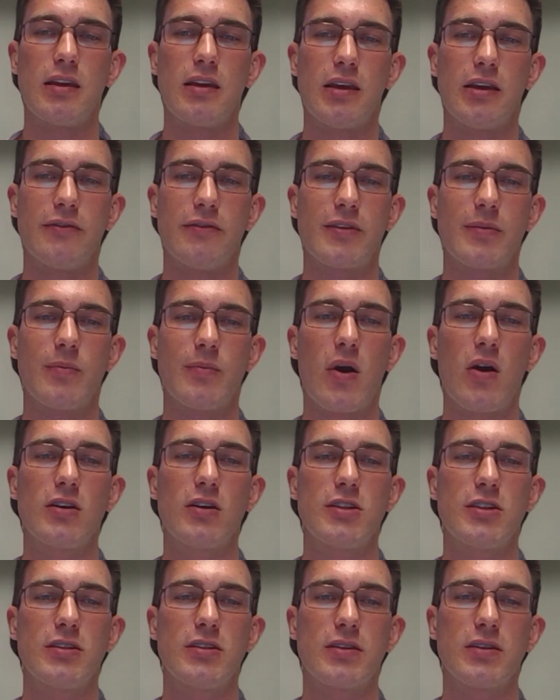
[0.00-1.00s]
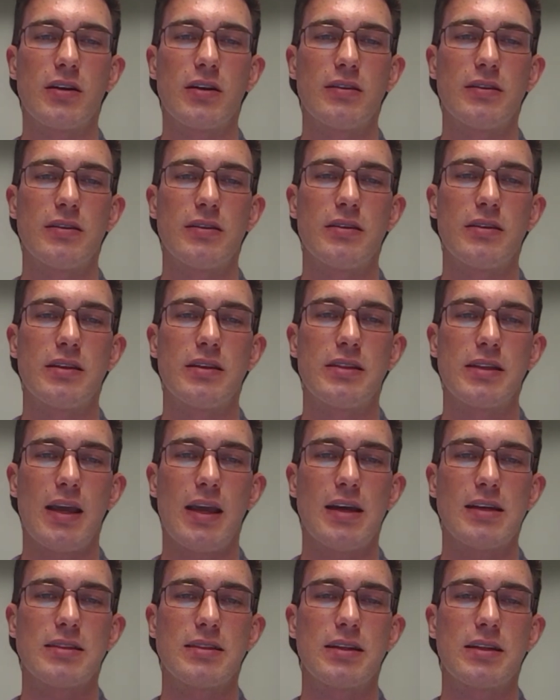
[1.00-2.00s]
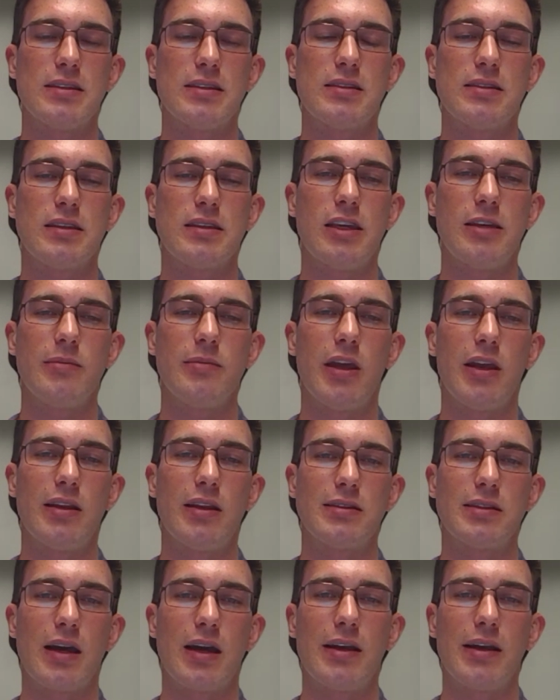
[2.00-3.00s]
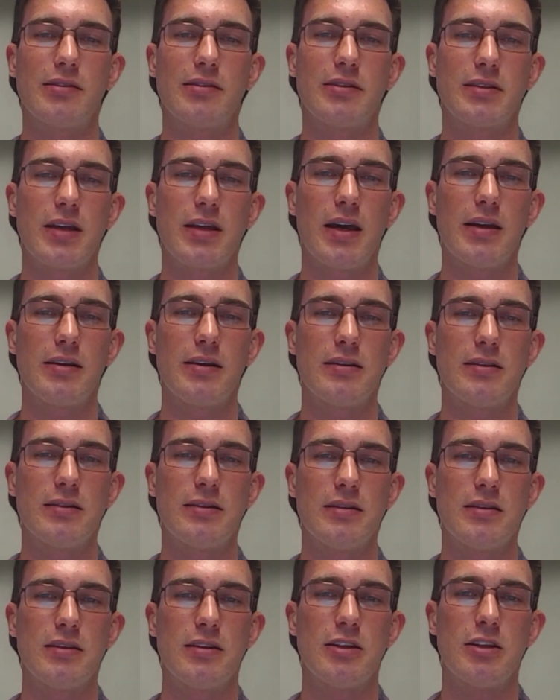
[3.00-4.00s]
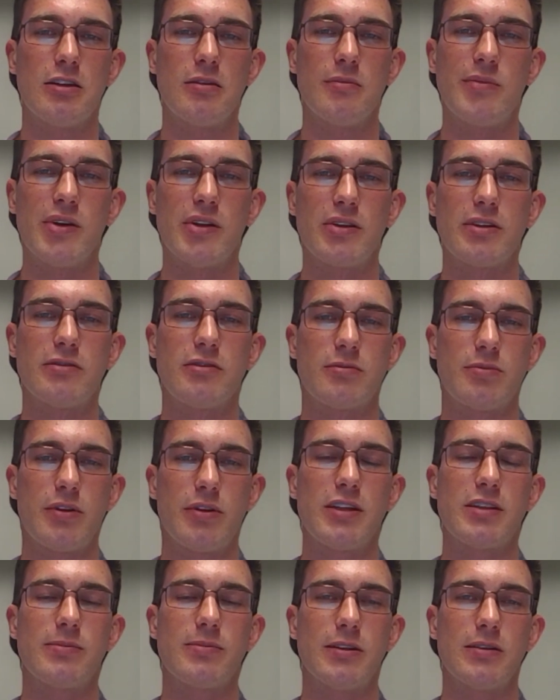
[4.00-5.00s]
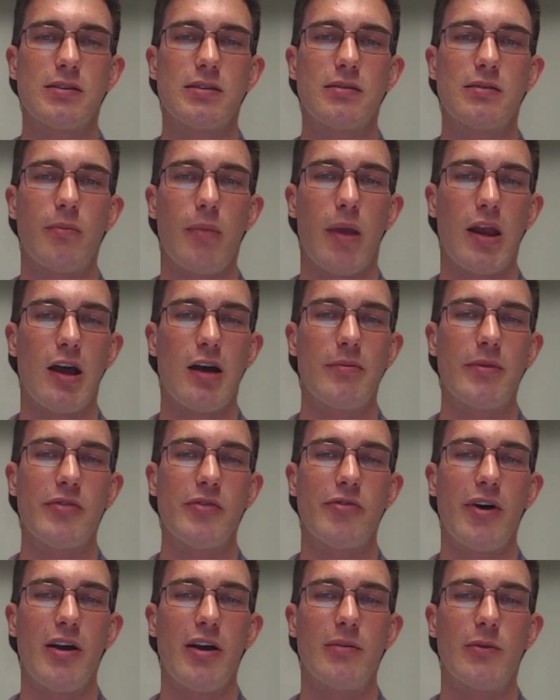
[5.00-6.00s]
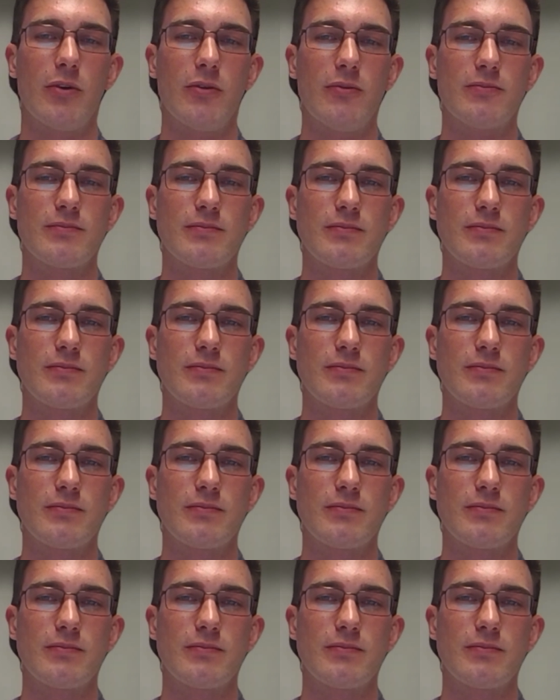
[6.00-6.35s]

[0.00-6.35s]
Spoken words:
If the margins on these assets keep getting tighter and tighter, building replacements may not be viable.